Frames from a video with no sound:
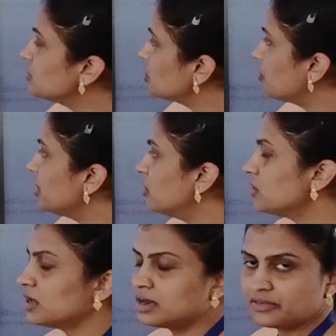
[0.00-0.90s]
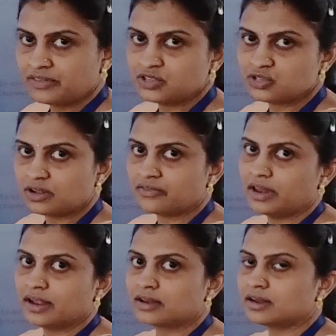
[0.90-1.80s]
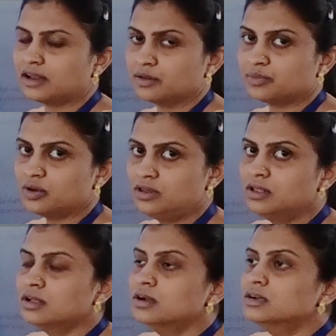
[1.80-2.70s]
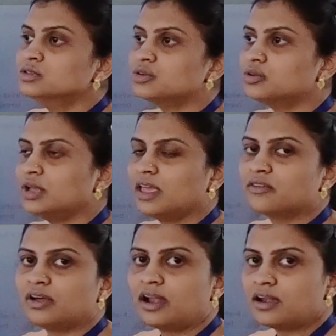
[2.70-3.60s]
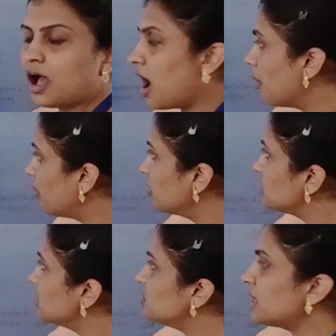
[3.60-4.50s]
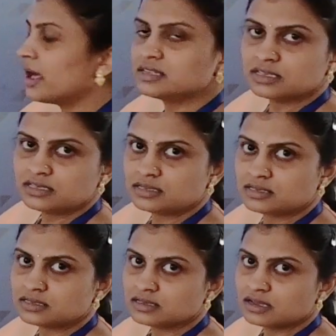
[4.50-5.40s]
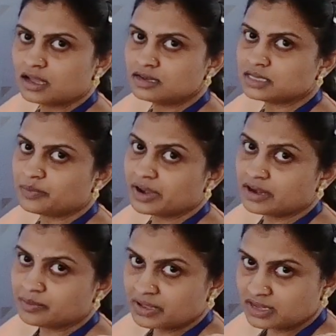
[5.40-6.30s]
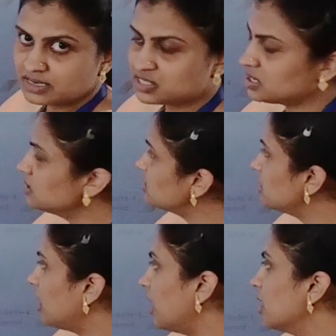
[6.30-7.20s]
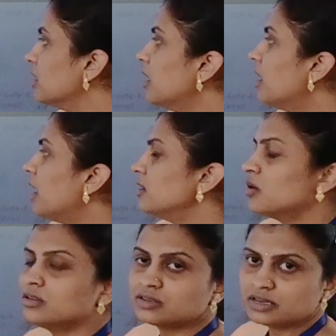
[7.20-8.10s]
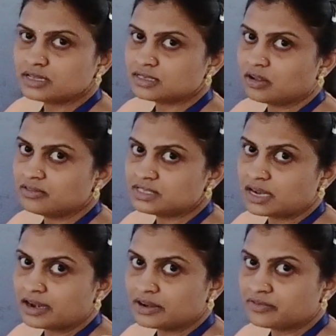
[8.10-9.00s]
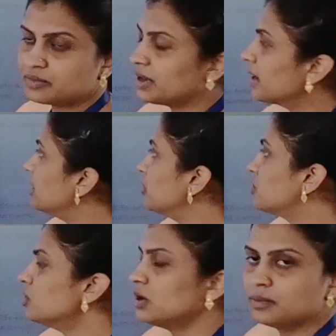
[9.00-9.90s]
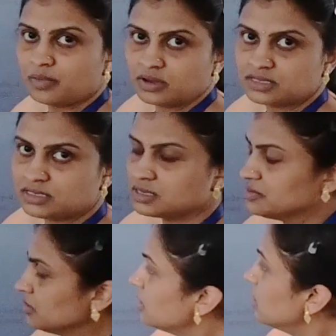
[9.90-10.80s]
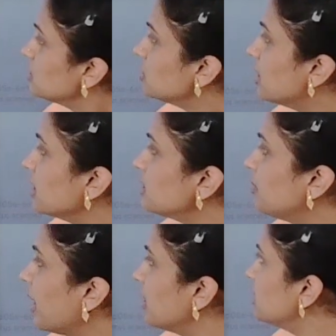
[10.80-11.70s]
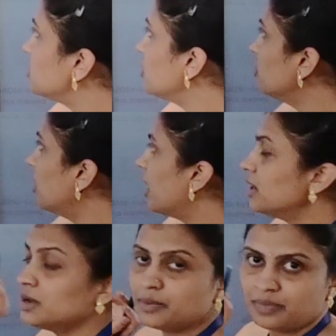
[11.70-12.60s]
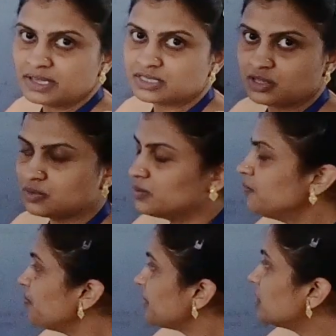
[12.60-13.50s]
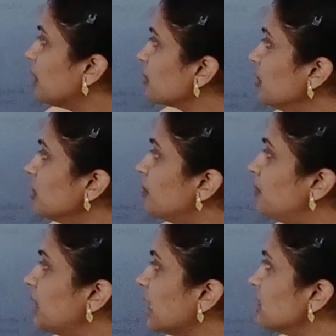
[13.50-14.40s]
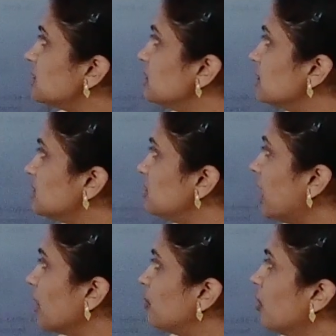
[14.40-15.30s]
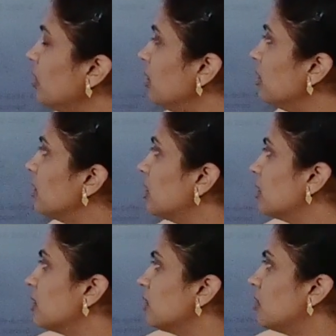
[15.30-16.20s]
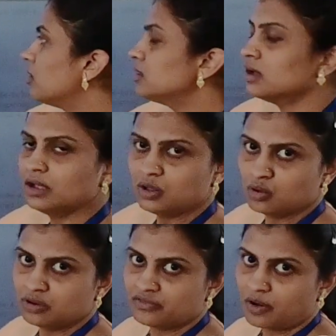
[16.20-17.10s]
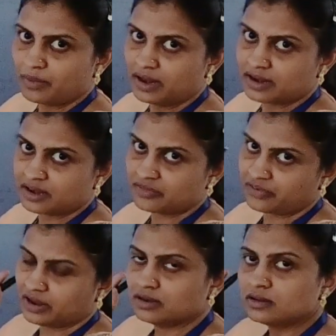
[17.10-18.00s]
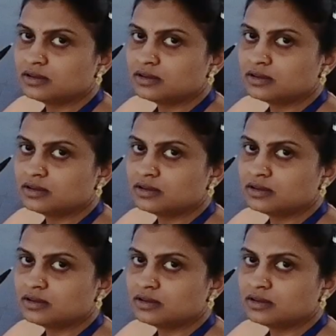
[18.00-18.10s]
So we know the definition of electric dipole. So two equal and opposite charges and separated by the distance a, and also it is always started from negative to positive. So that is minus q and plus q. So I am going to place this dipole on the uniform electric field.